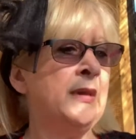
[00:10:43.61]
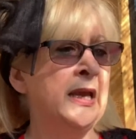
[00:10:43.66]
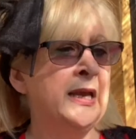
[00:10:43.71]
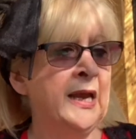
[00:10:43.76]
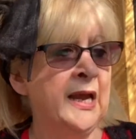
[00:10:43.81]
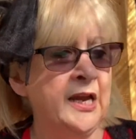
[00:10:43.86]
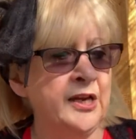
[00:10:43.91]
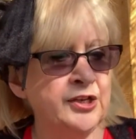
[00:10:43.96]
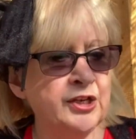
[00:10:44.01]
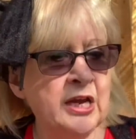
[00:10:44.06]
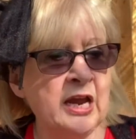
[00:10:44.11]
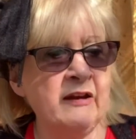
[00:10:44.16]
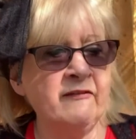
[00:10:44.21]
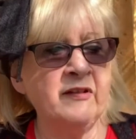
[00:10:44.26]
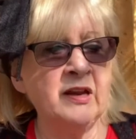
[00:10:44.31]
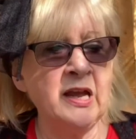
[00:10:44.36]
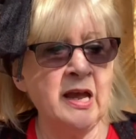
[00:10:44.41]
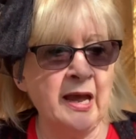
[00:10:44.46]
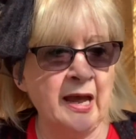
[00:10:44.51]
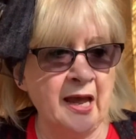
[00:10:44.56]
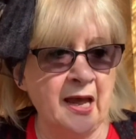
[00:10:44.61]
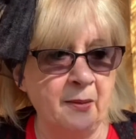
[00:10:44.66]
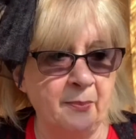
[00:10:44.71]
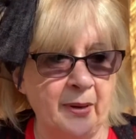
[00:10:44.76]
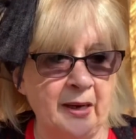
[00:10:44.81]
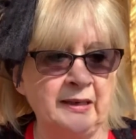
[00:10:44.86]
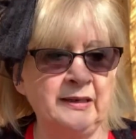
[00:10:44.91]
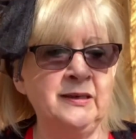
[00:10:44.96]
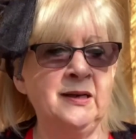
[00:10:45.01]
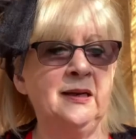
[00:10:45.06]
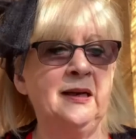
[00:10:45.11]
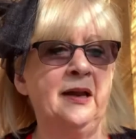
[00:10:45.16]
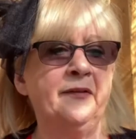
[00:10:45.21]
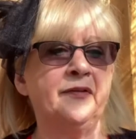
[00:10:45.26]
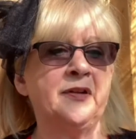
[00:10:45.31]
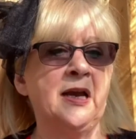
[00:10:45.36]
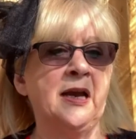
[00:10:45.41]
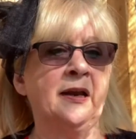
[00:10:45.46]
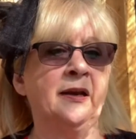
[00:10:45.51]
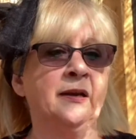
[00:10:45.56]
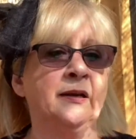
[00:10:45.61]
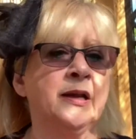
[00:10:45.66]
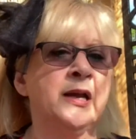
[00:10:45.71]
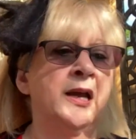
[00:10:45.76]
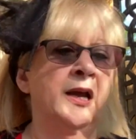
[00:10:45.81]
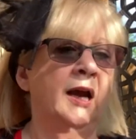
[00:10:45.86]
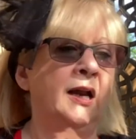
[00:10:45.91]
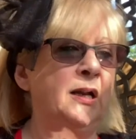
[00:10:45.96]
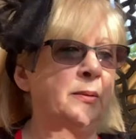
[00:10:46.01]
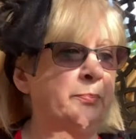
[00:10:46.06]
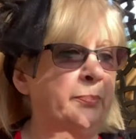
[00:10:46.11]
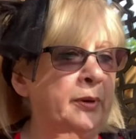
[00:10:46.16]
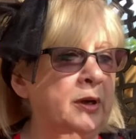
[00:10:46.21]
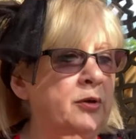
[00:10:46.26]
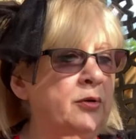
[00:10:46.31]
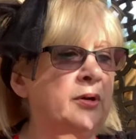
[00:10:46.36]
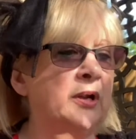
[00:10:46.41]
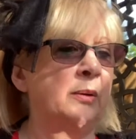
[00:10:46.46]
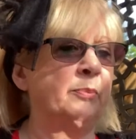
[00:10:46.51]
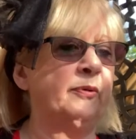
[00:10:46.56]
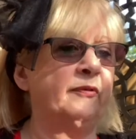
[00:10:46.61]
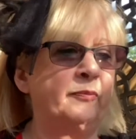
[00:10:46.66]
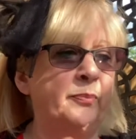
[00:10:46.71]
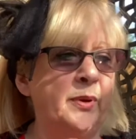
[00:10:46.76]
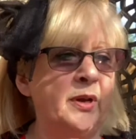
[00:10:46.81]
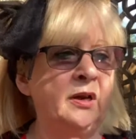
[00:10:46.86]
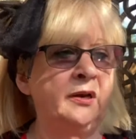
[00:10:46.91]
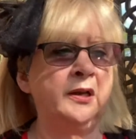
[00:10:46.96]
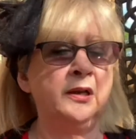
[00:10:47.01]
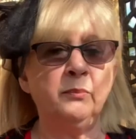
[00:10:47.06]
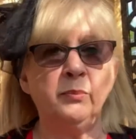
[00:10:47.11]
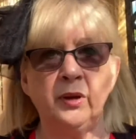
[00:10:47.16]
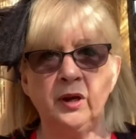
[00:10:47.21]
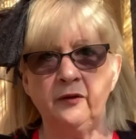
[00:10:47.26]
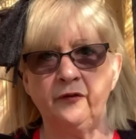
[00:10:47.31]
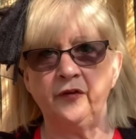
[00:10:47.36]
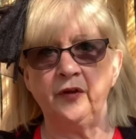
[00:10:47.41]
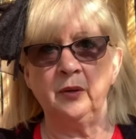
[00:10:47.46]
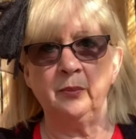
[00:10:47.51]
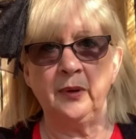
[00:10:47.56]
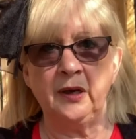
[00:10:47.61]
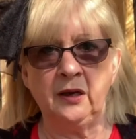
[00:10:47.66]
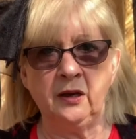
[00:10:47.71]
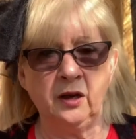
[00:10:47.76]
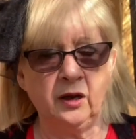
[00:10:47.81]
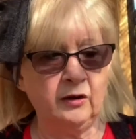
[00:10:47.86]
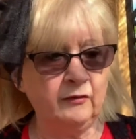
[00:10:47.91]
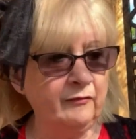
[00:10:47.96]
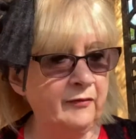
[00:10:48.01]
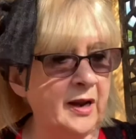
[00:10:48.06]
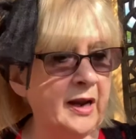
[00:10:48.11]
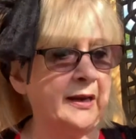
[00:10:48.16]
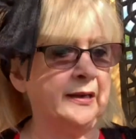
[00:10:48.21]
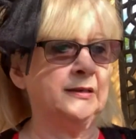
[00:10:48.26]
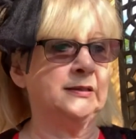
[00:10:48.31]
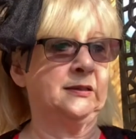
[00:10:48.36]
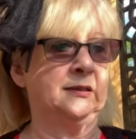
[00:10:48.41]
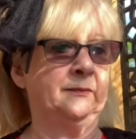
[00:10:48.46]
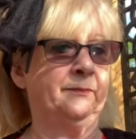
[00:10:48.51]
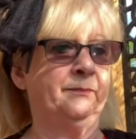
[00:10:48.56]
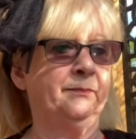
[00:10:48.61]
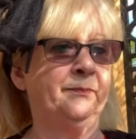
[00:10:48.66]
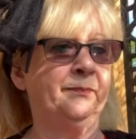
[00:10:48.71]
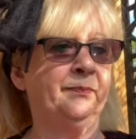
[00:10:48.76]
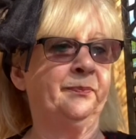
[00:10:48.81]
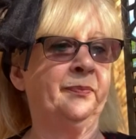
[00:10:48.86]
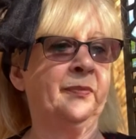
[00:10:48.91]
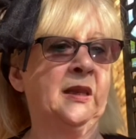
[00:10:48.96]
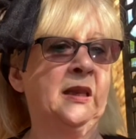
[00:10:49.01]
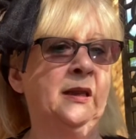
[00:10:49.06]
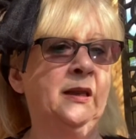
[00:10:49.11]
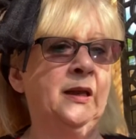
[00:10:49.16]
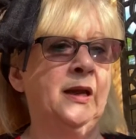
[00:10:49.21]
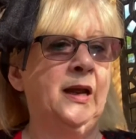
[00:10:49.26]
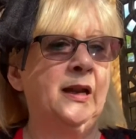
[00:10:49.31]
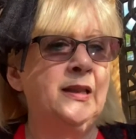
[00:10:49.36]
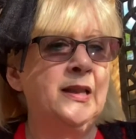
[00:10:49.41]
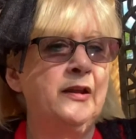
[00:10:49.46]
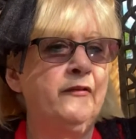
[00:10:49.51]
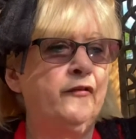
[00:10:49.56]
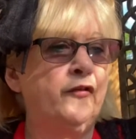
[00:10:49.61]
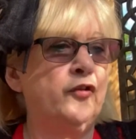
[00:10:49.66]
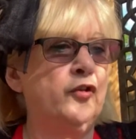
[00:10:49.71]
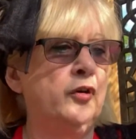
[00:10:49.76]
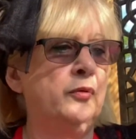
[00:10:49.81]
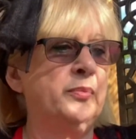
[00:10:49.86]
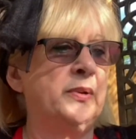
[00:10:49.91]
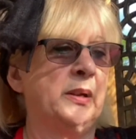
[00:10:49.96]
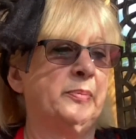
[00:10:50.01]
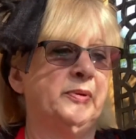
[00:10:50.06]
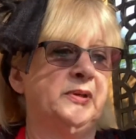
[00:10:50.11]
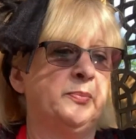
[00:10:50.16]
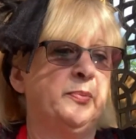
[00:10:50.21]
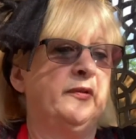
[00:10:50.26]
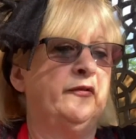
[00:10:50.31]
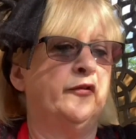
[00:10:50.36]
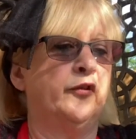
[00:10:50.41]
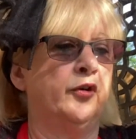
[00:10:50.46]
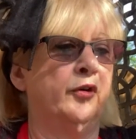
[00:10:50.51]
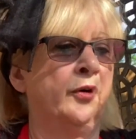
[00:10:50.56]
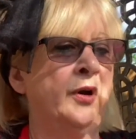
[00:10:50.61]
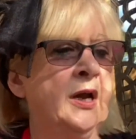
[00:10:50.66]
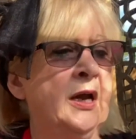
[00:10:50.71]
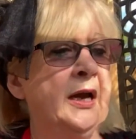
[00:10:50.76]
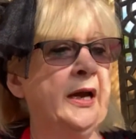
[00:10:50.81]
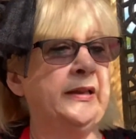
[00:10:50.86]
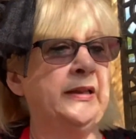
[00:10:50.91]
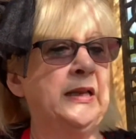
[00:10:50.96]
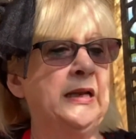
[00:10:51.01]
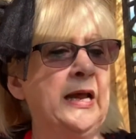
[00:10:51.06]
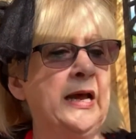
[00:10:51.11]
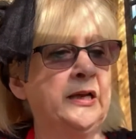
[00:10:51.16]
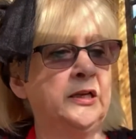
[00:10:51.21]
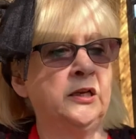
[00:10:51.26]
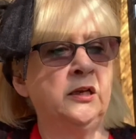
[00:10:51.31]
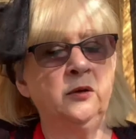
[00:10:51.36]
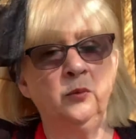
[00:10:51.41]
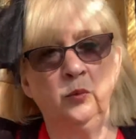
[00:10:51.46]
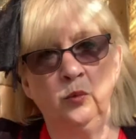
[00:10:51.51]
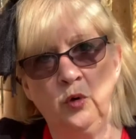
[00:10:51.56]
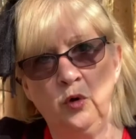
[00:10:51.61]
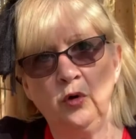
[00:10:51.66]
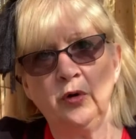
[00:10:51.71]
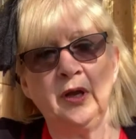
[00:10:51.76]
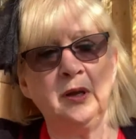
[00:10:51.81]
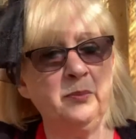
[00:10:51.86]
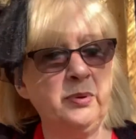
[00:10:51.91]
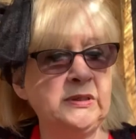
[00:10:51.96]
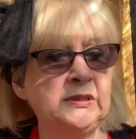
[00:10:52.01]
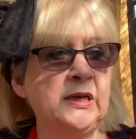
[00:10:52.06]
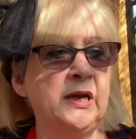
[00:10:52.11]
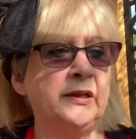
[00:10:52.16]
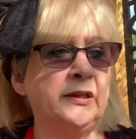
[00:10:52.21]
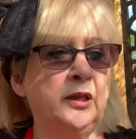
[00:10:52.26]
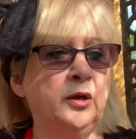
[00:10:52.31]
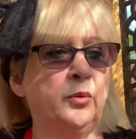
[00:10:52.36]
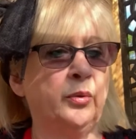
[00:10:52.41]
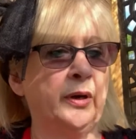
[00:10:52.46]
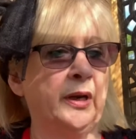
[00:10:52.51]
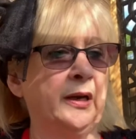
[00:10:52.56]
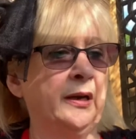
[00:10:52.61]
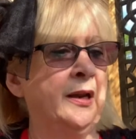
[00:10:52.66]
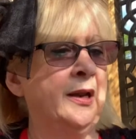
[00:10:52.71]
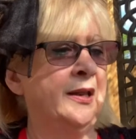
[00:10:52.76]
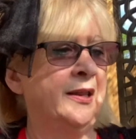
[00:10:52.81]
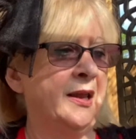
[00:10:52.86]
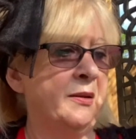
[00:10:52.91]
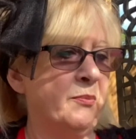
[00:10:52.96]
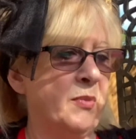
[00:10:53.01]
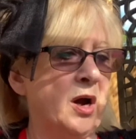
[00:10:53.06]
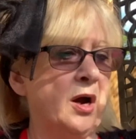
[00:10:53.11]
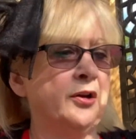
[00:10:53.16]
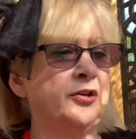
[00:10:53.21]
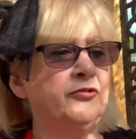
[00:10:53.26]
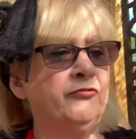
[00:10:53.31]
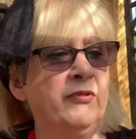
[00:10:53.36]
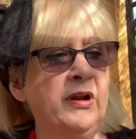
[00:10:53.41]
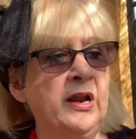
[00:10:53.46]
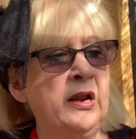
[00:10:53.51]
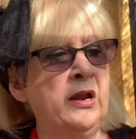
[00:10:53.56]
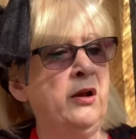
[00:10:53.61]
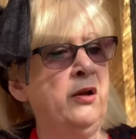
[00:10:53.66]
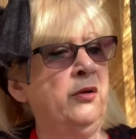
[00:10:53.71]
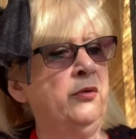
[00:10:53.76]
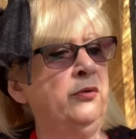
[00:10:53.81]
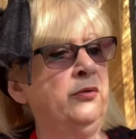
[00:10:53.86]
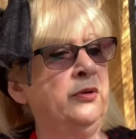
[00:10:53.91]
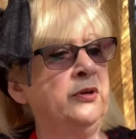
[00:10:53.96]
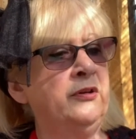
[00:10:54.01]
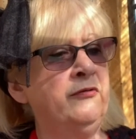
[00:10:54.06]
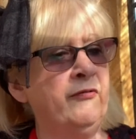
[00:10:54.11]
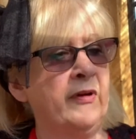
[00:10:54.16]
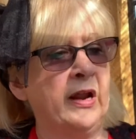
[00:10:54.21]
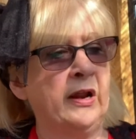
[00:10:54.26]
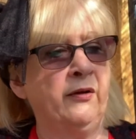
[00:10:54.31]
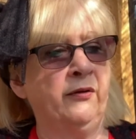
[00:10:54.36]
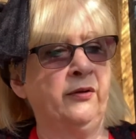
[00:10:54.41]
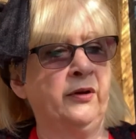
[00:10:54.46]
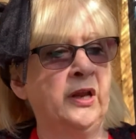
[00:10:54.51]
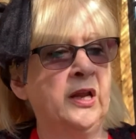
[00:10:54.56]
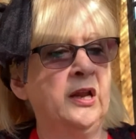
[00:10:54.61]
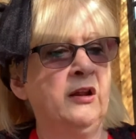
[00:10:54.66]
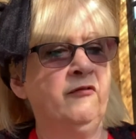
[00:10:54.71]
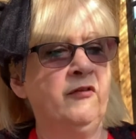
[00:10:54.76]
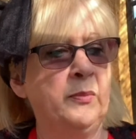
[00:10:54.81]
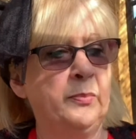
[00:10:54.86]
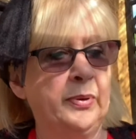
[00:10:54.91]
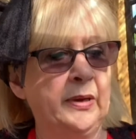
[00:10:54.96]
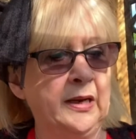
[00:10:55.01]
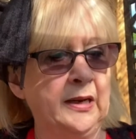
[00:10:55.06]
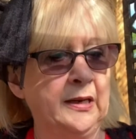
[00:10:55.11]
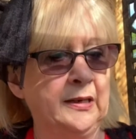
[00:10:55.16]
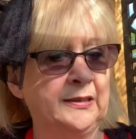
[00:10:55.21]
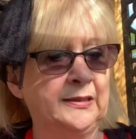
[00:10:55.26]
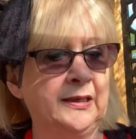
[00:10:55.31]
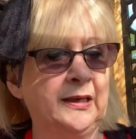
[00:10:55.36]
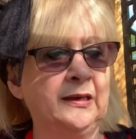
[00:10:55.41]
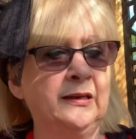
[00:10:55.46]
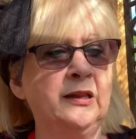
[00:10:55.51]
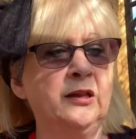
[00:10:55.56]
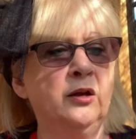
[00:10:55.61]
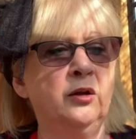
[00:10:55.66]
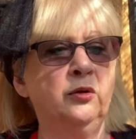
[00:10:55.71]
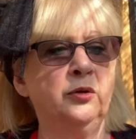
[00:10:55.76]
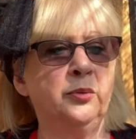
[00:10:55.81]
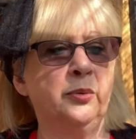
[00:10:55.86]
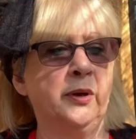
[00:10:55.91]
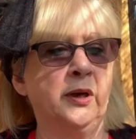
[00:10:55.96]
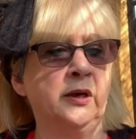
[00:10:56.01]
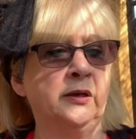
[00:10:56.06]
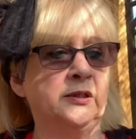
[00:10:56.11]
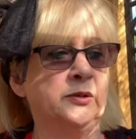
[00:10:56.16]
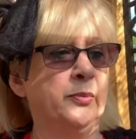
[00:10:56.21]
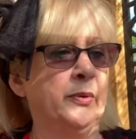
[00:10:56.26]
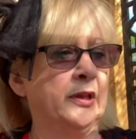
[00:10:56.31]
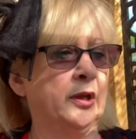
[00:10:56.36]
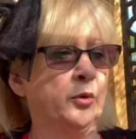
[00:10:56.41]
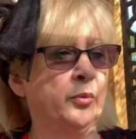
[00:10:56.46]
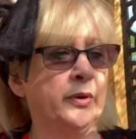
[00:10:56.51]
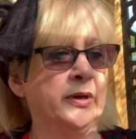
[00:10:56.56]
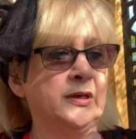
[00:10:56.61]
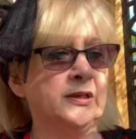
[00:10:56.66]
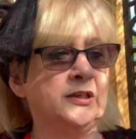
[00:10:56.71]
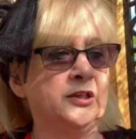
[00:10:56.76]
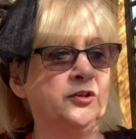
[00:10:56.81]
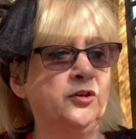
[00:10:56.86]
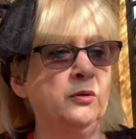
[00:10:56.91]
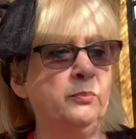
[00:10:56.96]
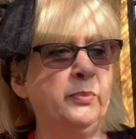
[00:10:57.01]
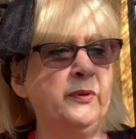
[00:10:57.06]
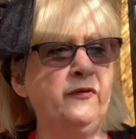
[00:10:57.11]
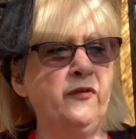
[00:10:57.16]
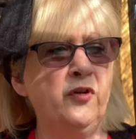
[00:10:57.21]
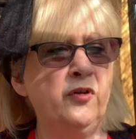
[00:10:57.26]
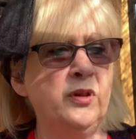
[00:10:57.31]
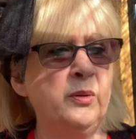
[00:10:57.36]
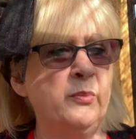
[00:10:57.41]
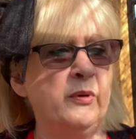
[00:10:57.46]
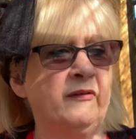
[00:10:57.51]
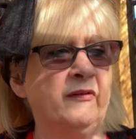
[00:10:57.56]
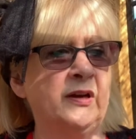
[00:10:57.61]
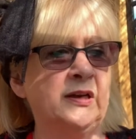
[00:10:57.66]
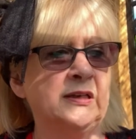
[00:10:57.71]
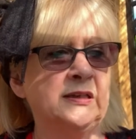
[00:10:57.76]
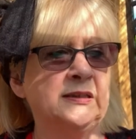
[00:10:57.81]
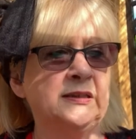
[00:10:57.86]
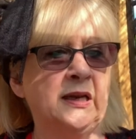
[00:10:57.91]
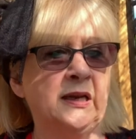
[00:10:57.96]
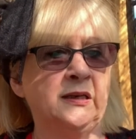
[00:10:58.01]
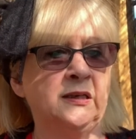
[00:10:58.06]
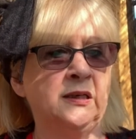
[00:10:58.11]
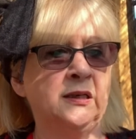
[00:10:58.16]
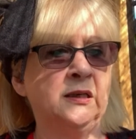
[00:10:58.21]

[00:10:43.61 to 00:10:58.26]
each carrying a harebell in her left hand and a blue cup of burning perfume in her right. And they formed up as before, and the lad walking beside the queen, they marched round and round, repeating the old words, when the queen stopped before the mirror and said,